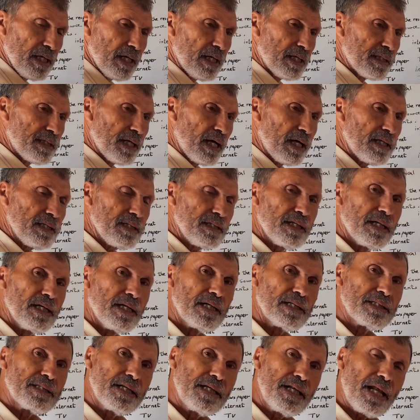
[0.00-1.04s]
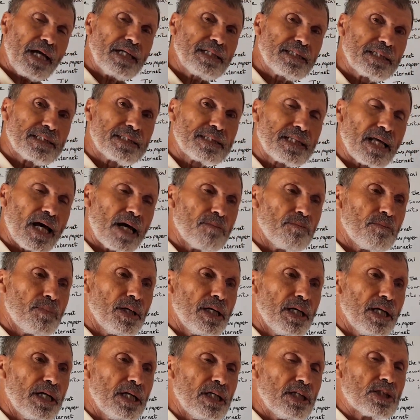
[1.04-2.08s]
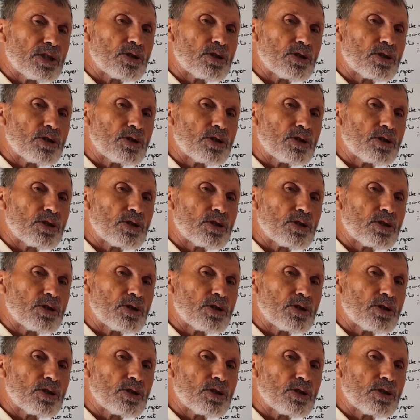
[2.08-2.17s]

Then the next step is